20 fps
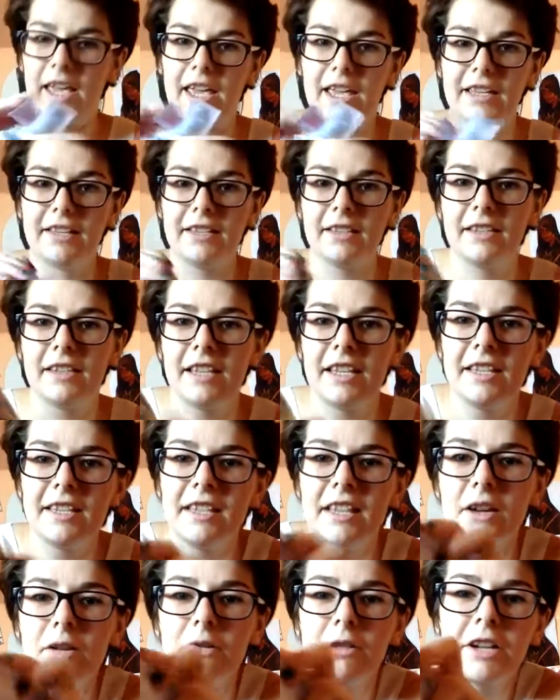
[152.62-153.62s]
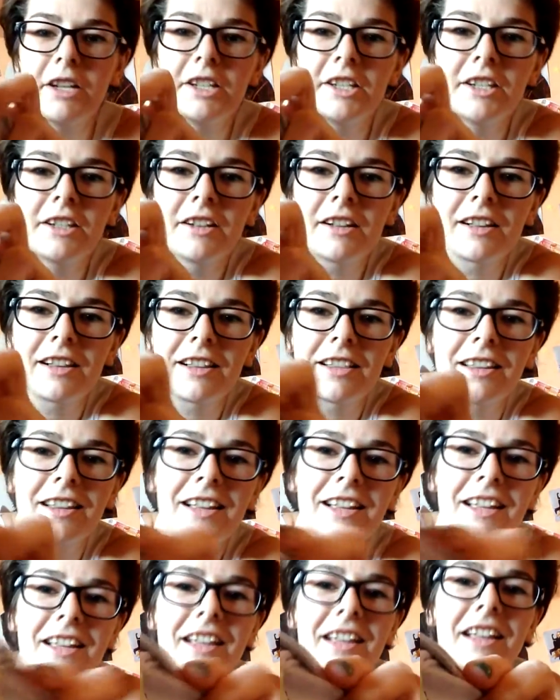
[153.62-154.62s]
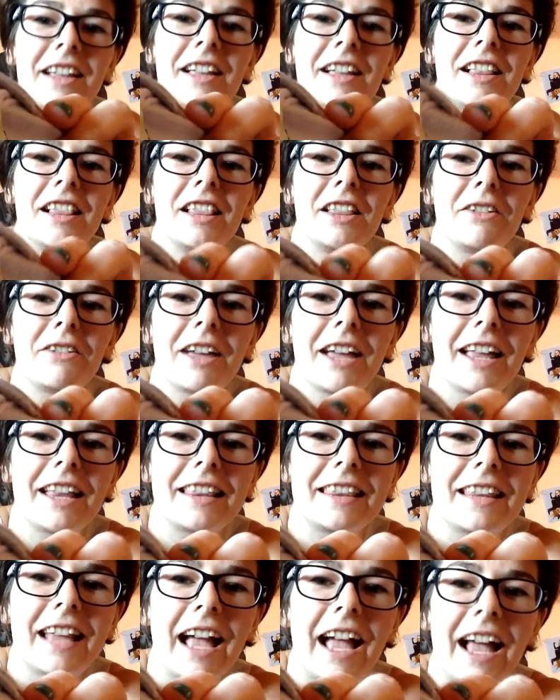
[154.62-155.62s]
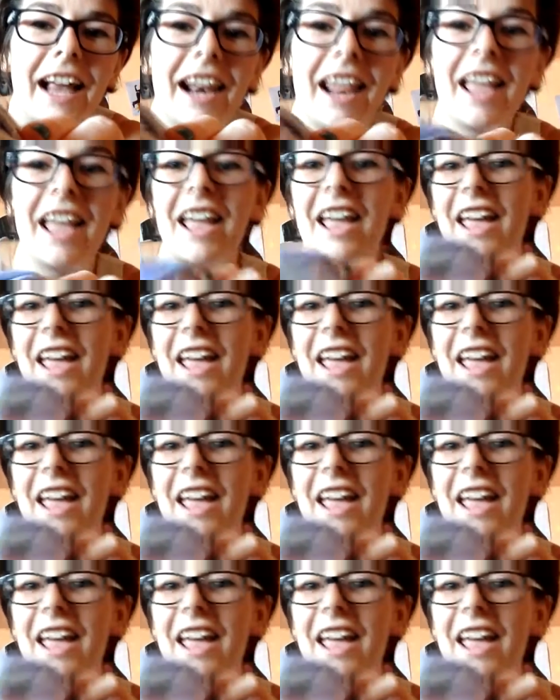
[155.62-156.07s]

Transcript: a DC original. Look at that.